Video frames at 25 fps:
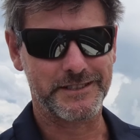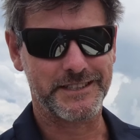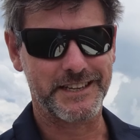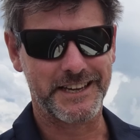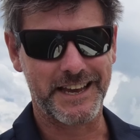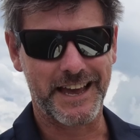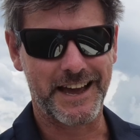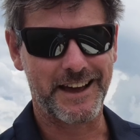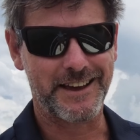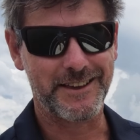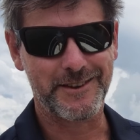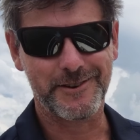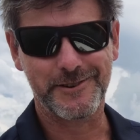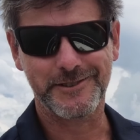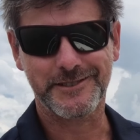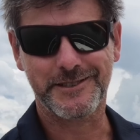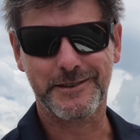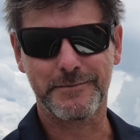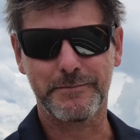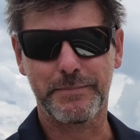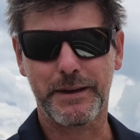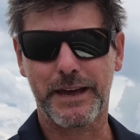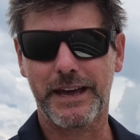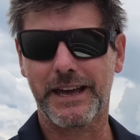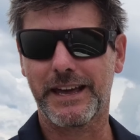see how yours
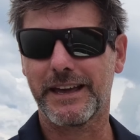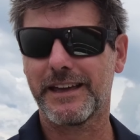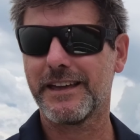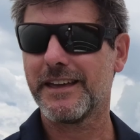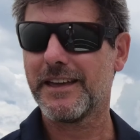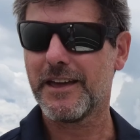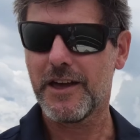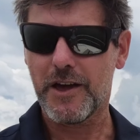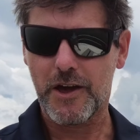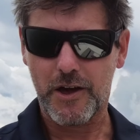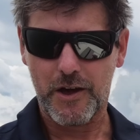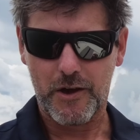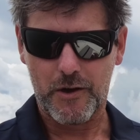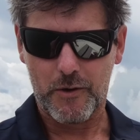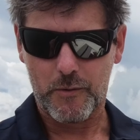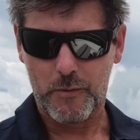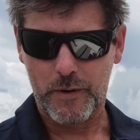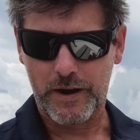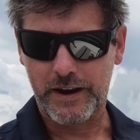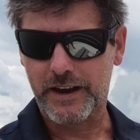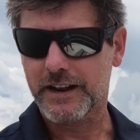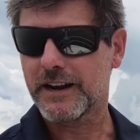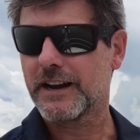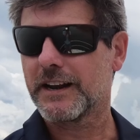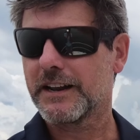compare,
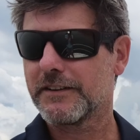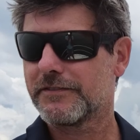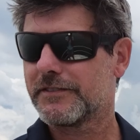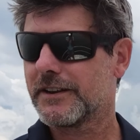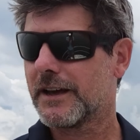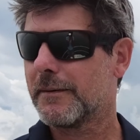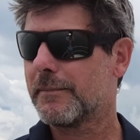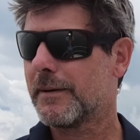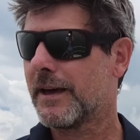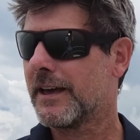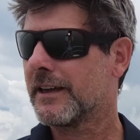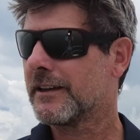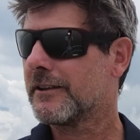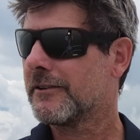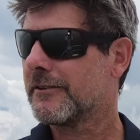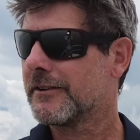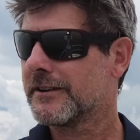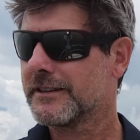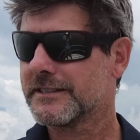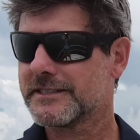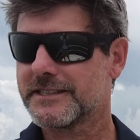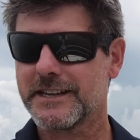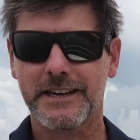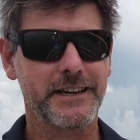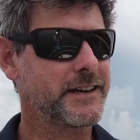we're going to lift up anchor in
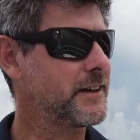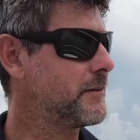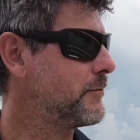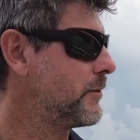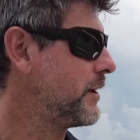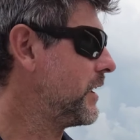a second.